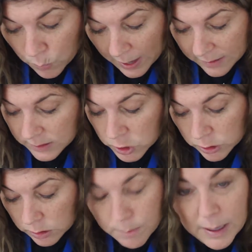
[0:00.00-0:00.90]
away, the
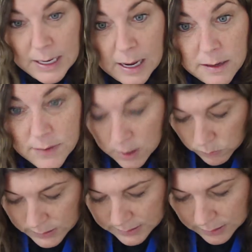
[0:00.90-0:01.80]
turtle might not even
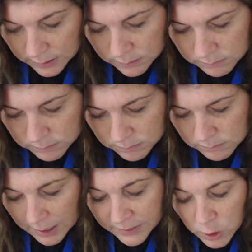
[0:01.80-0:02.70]
notice her.
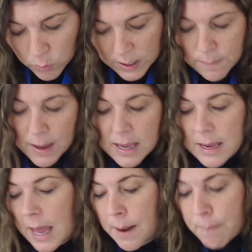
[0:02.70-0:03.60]
On the creek bank
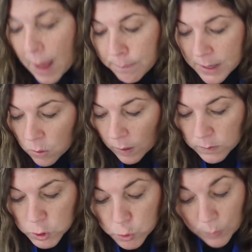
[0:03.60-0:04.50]
again, Poppy
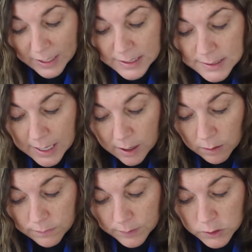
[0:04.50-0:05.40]
crouched, ready to take
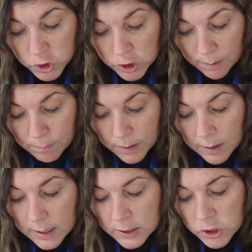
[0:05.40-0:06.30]
her first jump.
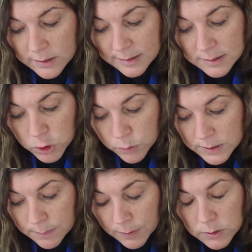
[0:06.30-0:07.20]
Just as she
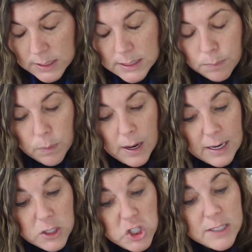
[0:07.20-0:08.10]
was about to
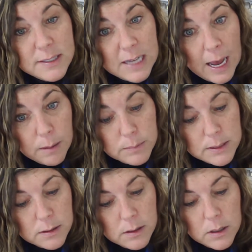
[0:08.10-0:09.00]
spring, she
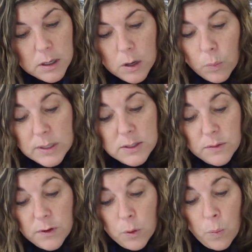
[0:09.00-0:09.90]
stopped. Once
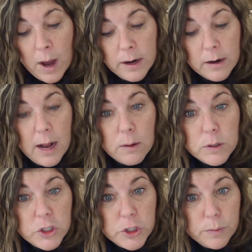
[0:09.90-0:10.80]
over the water, how
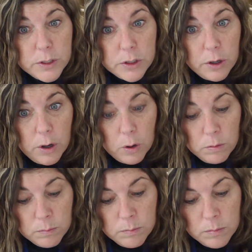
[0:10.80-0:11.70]
could she return
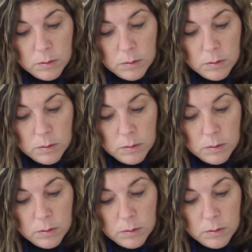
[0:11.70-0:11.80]
home?